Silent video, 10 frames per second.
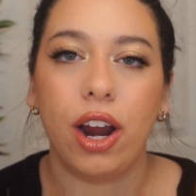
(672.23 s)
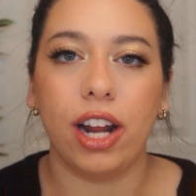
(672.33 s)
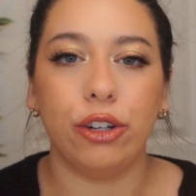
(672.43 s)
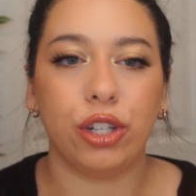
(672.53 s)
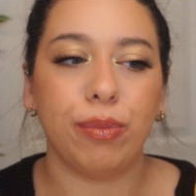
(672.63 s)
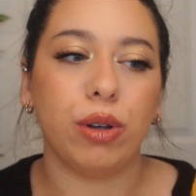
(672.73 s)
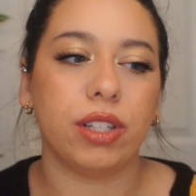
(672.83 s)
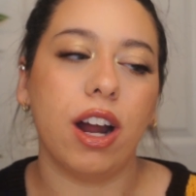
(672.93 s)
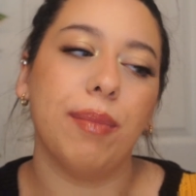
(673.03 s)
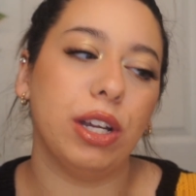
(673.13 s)
and I usually post it
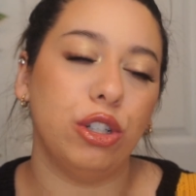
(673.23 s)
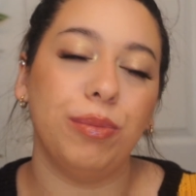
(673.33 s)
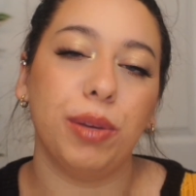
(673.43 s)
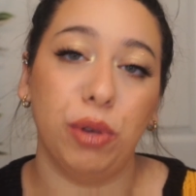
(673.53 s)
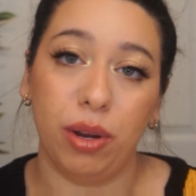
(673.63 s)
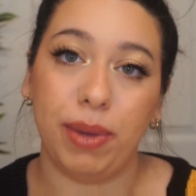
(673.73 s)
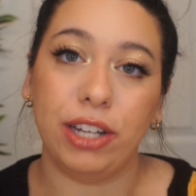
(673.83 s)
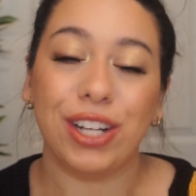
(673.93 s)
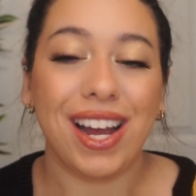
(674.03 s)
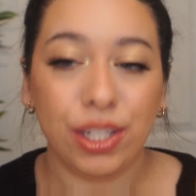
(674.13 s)
on my YouTube community page
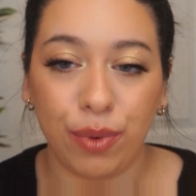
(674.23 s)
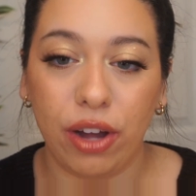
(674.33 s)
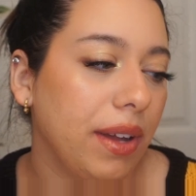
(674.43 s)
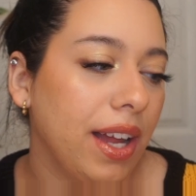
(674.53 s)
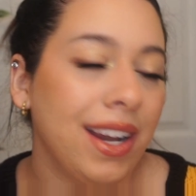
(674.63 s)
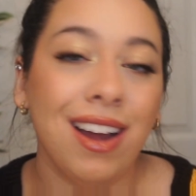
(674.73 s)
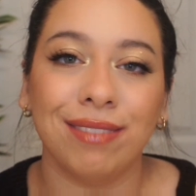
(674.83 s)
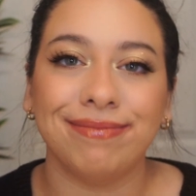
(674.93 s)
as well. And yeah.